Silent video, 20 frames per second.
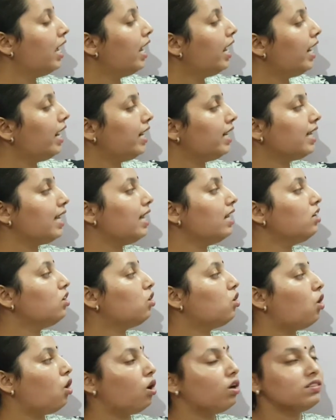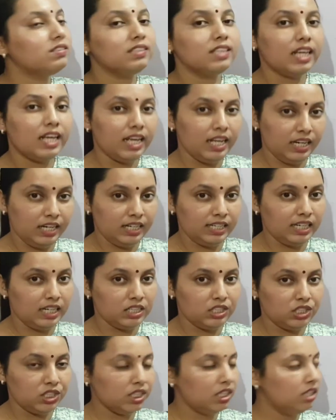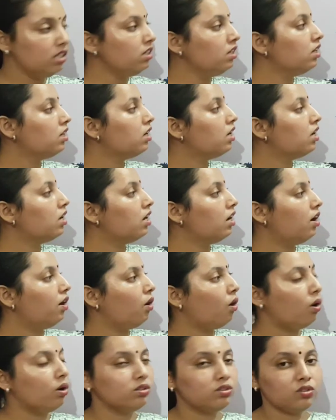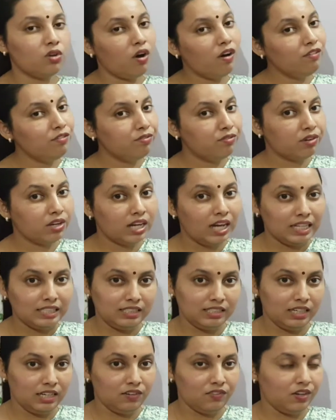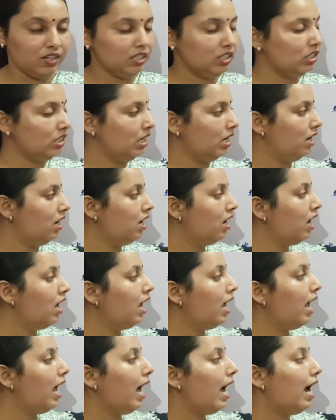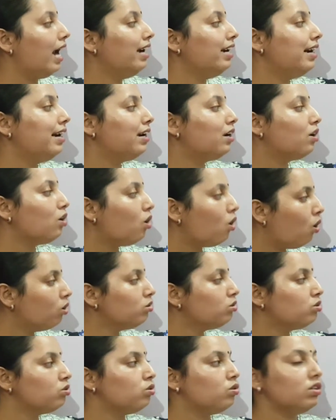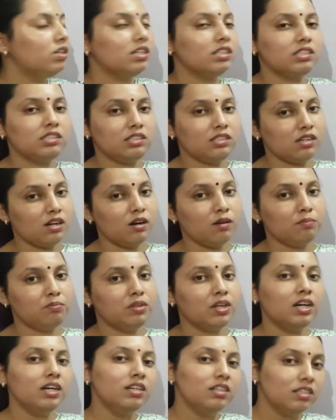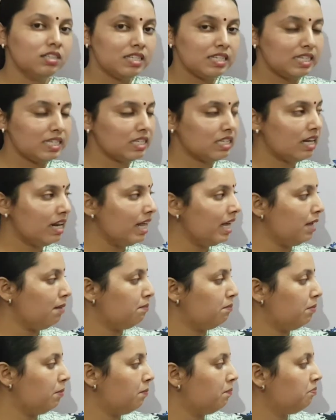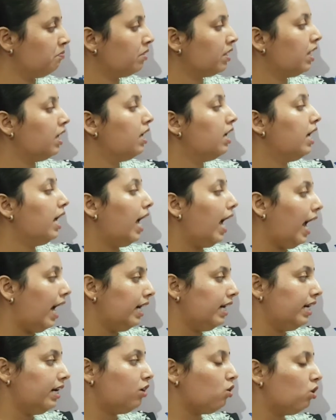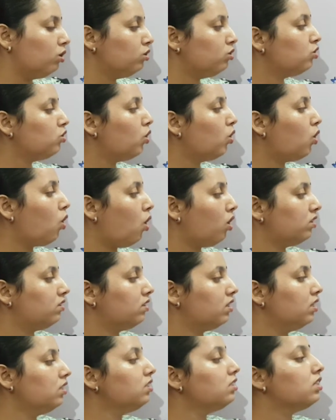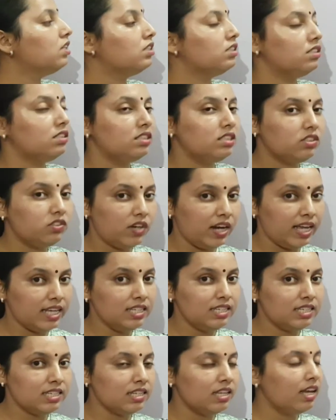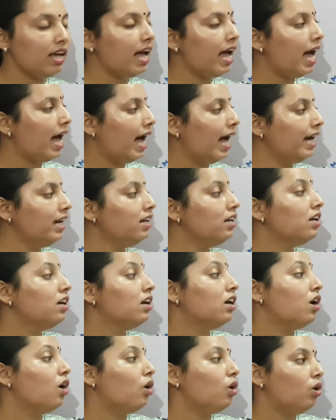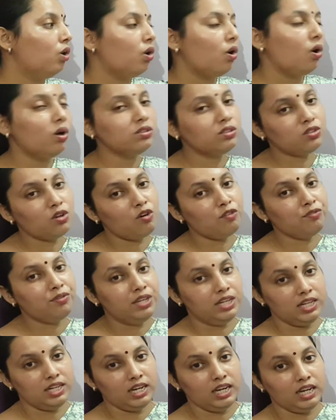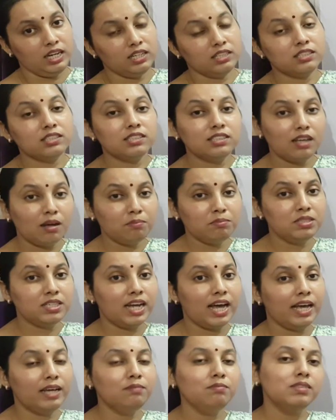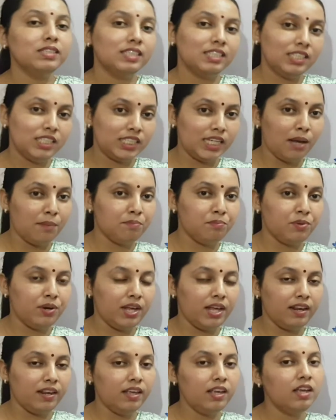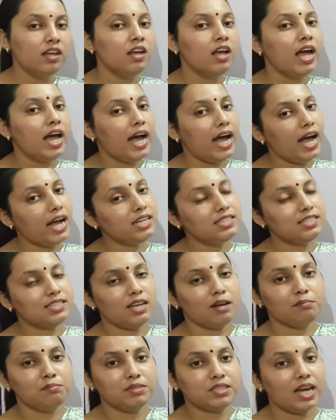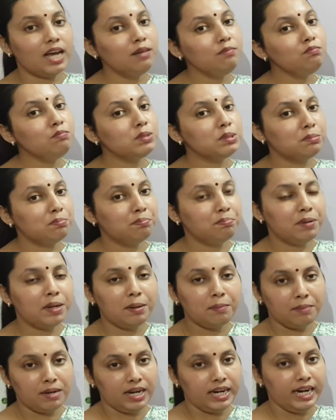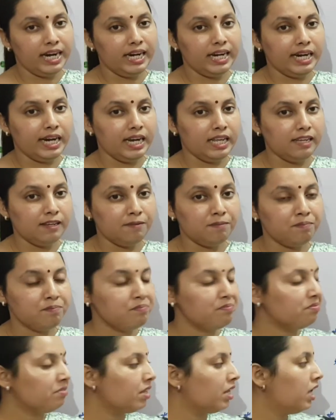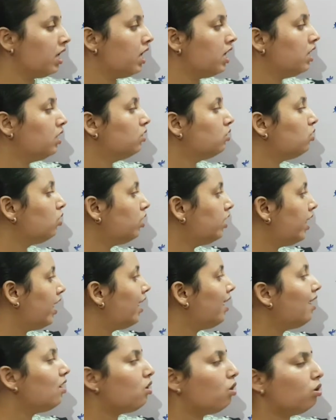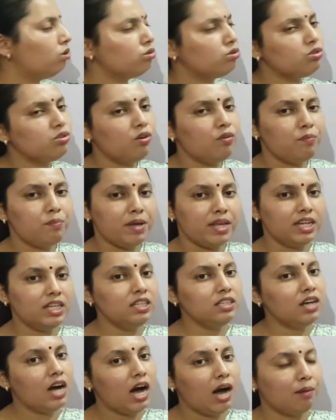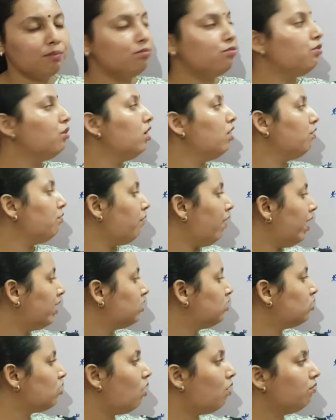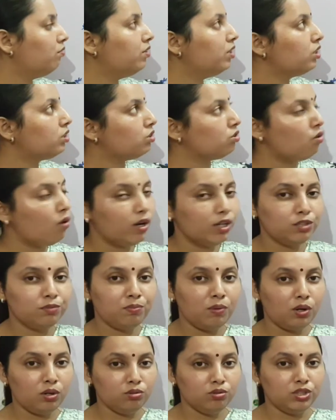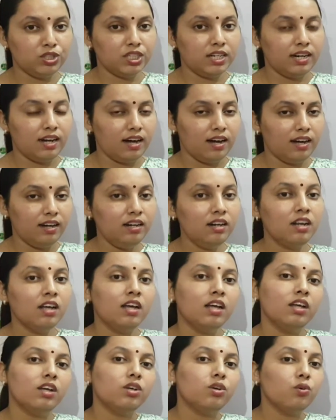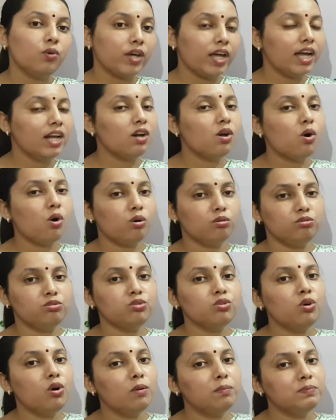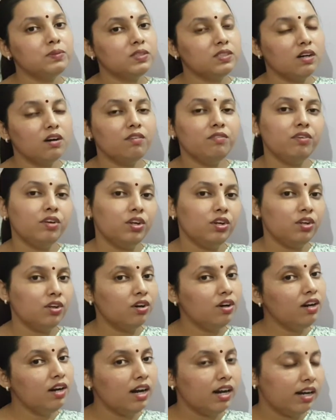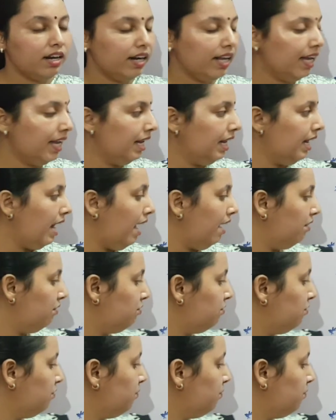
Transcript: It can cause irritation, loss of concentration, and it also disturbs the sleep, and it also causes stress and loss of hearing, sometimes temporary and sometimes permanently. So there are also many harmful effects of this noise pollution you can also observe in your daily life.